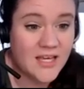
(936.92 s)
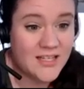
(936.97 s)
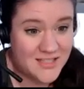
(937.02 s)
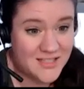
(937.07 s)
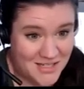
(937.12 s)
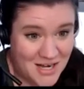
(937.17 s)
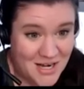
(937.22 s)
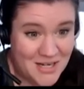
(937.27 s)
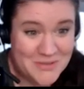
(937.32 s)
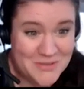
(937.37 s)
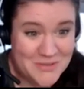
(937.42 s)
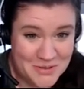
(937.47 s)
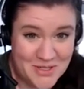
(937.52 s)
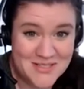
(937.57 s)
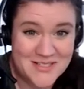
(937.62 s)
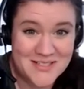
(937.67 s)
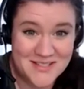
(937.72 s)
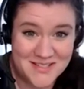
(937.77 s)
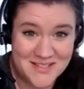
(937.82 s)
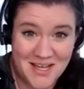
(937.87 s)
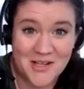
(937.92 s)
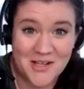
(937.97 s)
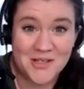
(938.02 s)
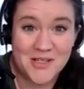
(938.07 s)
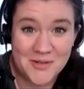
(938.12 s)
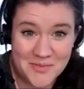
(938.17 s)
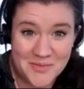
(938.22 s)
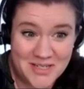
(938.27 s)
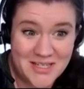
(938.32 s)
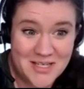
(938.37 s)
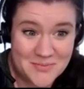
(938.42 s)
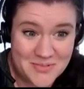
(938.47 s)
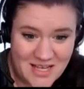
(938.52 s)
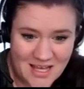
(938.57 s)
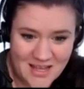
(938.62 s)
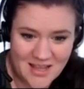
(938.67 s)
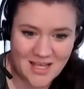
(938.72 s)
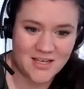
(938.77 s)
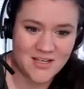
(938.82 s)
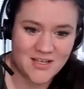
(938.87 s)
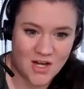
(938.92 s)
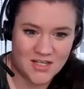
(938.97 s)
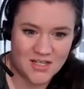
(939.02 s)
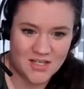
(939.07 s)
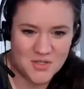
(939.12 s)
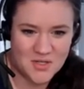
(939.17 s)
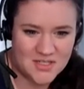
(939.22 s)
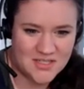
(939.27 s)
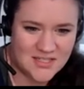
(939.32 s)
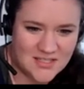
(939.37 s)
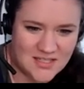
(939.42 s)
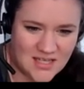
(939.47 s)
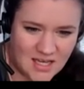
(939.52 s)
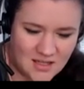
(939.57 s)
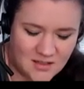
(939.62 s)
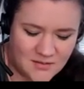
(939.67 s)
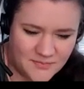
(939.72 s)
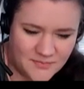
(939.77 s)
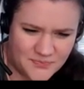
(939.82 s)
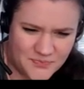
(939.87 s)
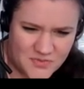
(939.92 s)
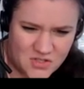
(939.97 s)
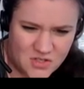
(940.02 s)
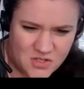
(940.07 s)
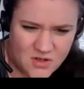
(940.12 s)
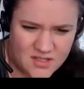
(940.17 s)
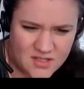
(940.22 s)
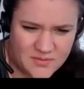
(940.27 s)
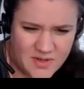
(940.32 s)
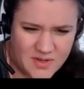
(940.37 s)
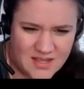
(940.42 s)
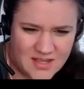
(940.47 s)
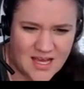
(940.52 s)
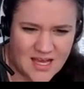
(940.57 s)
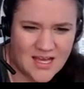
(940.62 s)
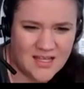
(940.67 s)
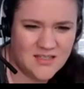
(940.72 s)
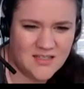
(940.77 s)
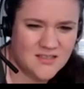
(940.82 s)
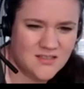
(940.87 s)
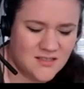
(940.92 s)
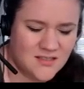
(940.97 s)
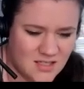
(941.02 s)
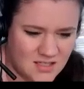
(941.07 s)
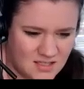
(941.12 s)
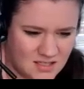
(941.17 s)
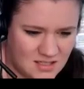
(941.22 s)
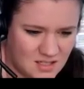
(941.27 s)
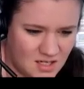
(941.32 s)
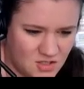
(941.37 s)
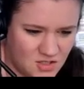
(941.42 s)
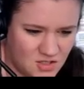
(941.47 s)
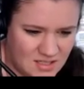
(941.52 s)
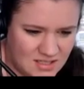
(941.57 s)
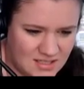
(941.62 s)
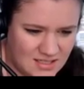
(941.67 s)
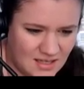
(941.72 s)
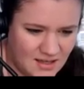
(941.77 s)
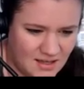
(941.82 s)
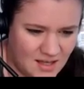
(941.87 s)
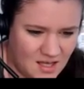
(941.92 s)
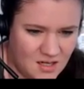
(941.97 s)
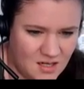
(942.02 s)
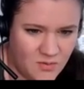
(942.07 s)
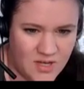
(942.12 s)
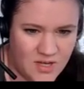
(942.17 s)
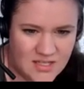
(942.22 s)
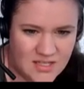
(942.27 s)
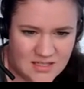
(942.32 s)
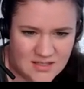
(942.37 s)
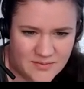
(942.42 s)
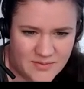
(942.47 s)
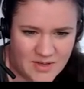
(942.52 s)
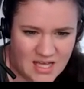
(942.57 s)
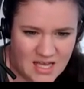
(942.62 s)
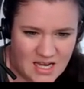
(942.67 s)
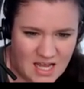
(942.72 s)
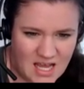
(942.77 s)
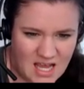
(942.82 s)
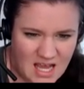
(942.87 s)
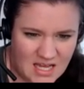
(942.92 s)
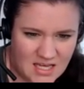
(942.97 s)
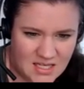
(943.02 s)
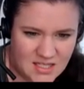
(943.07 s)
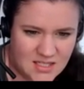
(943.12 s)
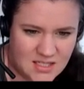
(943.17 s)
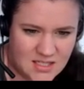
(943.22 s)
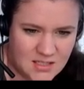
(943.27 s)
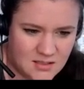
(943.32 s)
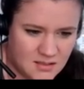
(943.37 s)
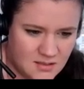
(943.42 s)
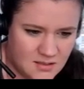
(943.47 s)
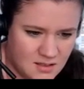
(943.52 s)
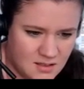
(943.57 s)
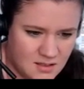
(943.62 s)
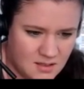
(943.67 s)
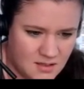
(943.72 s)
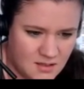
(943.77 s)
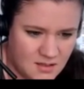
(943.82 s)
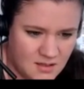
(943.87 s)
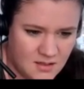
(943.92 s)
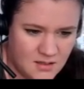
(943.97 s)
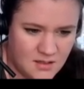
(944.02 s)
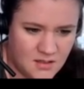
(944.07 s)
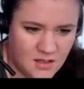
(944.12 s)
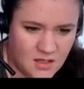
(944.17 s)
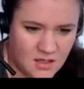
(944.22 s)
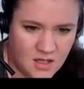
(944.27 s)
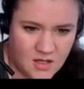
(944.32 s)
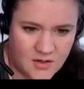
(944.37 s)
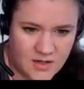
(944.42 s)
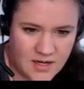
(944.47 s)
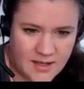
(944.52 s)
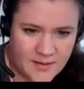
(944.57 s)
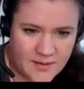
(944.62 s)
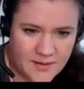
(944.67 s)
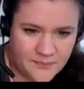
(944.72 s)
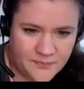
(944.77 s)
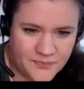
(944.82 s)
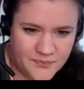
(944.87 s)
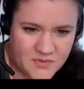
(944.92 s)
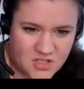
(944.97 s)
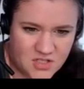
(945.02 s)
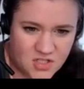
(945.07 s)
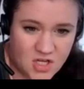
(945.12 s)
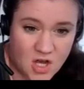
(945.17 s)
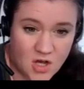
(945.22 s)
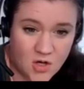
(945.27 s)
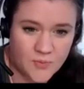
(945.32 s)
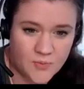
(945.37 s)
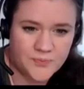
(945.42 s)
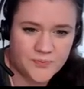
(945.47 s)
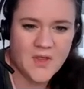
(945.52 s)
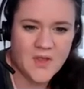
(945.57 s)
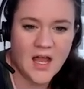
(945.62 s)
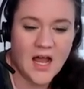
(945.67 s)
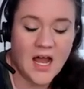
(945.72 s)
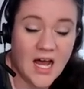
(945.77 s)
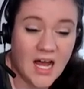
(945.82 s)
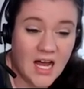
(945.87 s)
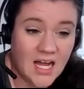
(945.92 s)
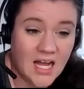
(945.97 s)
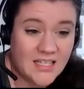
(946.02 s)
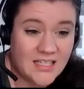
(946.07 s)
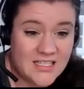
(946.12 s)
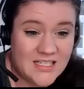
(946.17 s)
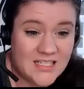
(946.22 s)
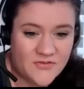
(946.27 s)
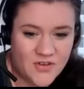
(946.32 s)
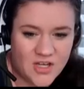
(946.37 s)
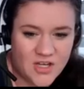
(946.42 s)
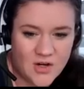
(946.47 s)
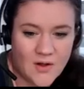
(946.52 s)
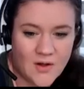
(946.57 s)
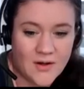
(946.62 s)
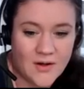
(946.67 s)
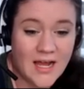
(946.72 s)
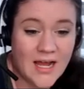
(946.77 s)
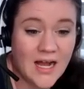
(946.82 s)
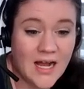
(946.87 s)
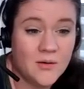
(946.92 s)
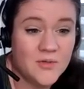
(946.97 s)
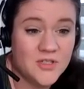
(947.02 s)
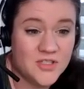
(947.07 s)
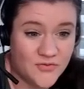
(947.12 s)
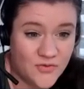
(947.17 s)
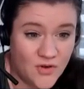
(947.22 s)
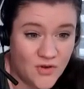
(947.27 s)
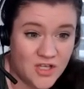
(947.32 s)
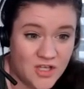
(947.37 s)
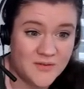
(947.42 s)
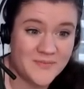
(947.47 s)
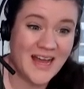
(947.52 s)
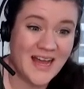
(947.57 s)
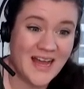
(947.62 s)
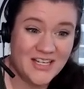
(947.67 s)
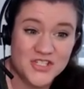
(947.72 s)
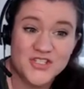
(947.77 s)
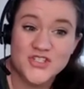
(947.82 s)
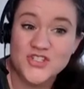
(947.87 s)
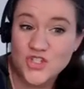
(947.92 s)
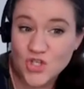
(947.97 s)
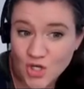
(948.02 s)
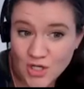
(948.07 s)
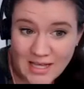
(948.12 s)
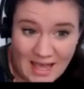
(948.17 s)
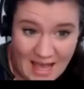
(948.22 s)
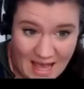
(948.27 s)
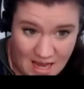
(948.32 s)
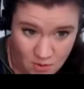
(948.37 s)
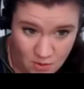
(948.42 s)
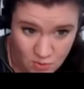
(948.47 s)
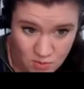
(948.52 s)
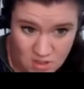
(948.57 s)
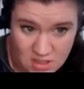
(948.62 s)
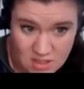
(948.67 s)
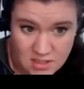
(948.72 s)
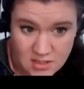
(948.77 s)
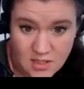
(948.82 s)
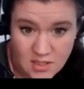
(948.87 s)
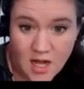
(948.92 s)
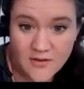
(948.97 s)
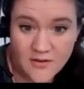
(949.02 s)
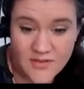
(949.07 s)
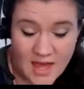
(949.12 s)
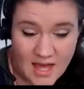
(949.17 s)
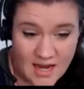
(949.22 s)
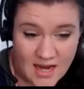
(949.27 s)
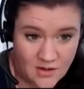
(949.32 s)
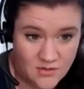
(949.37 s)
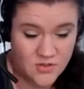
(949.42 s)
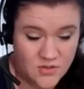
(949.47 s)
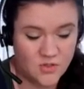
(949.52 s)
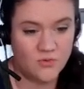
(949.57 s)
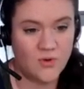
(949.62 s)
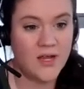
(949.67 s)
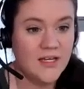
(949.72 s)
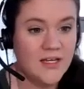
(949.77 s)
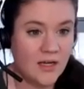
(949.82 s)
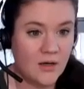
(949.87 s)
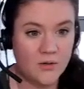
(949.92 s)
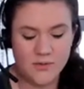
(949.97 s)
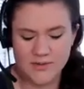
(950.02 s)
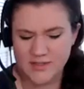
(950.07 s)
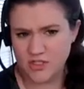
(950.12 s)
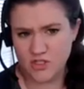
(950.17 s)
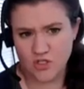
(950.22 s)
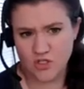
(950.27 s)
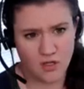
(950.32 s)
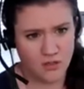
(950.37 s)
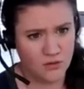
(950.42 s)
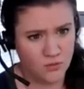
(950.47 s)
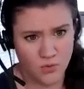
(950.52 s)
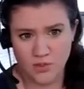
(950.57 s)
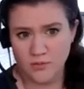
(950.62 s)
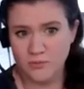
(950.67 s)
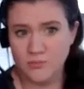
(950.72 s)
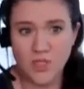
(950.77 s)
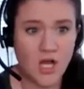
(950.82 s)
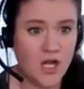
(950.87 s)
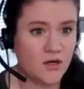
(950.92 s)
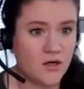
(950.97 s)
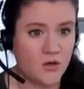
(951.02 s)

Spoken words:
not drawn to scale. I'm going to keep saying that, not drawn to scale. So let's make that, since it's not drawn to scale anyways, let's make it 8. All right, so I need to figure out how much volume I just took out of that house. So right now it was a solid wooden block